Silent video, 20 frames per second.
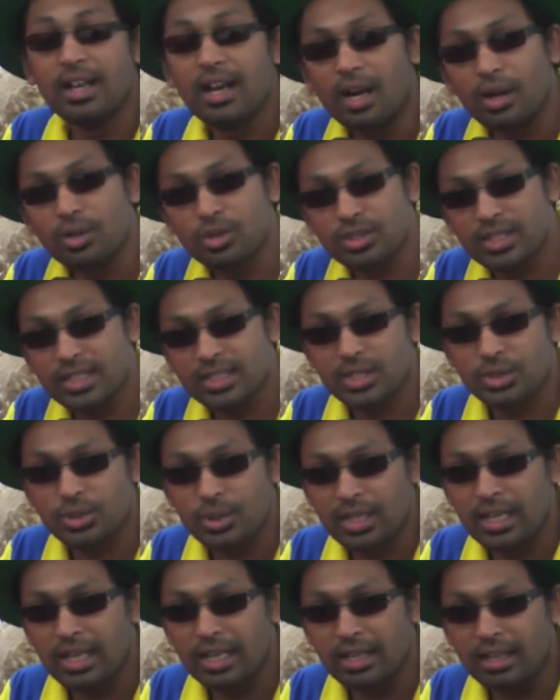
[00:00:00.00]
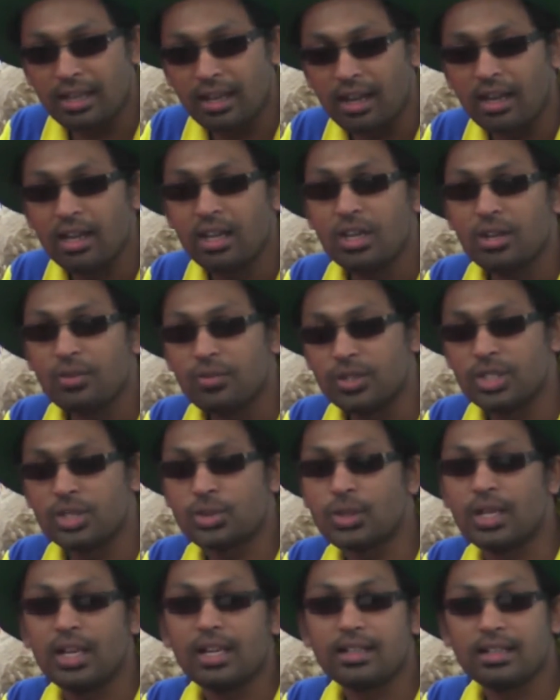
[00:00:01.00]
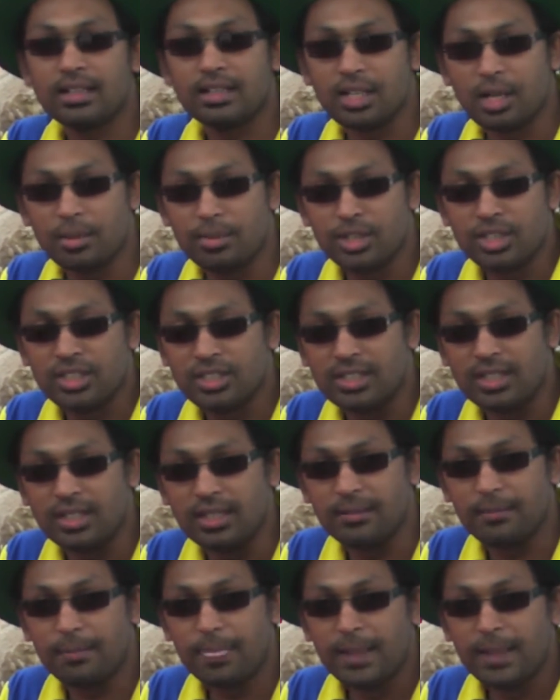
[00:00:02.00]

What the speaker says: outside the Sri Lanka, for the Sri Lankan community.